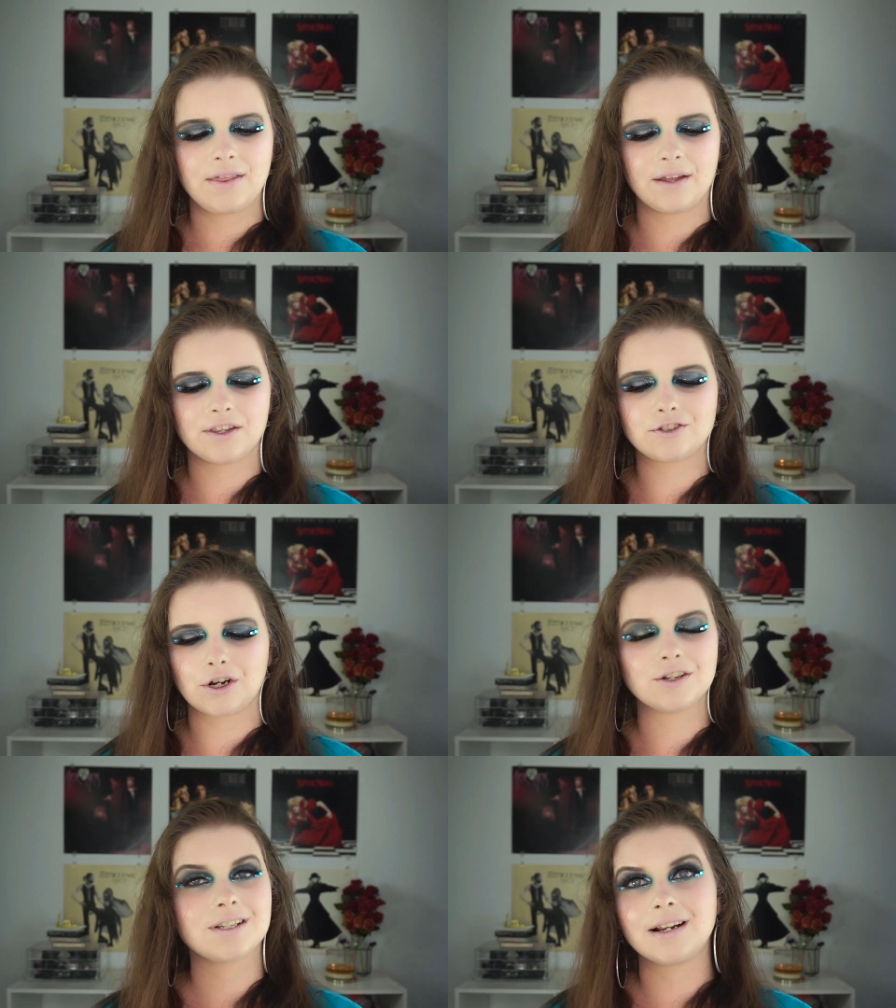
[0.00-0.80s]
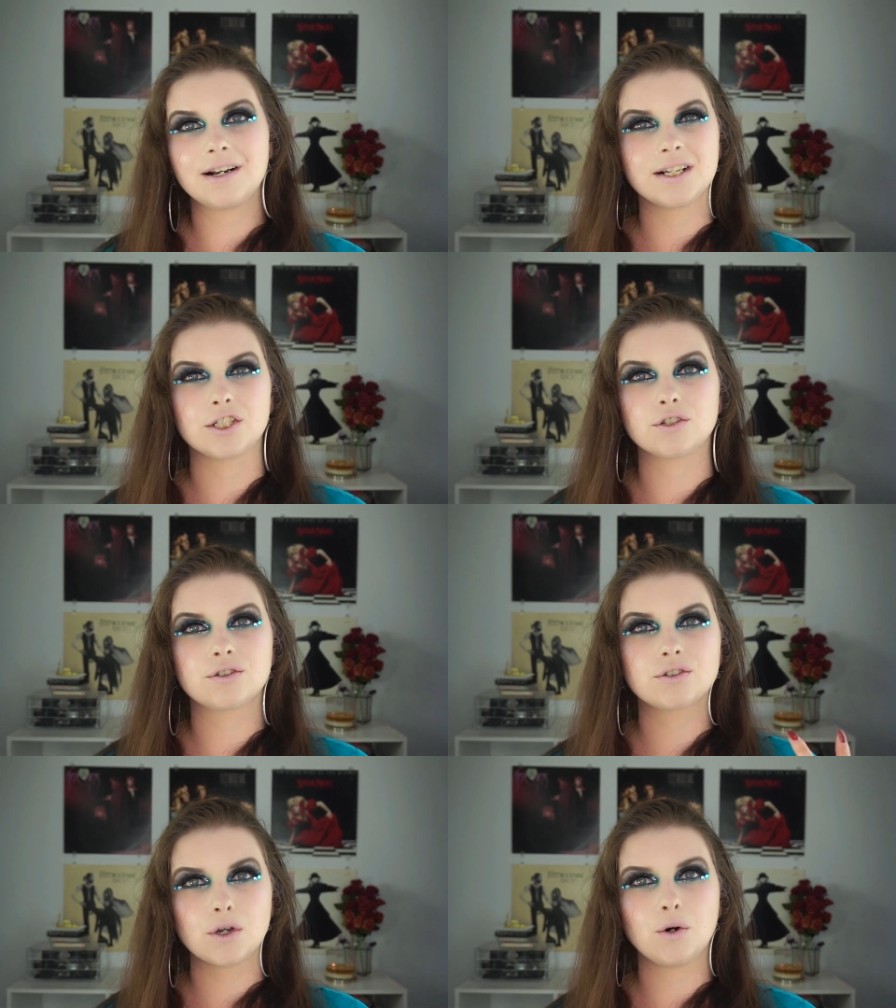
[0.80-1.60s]
that the Star Studded is
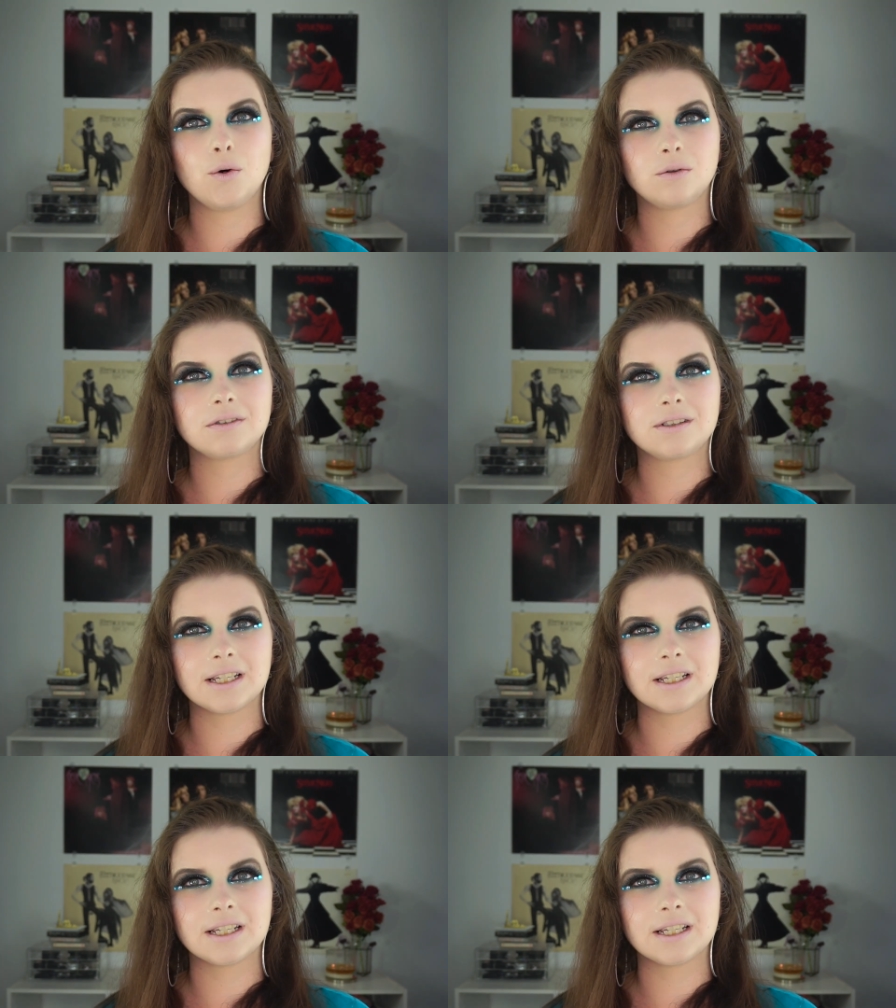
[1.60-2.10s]
just so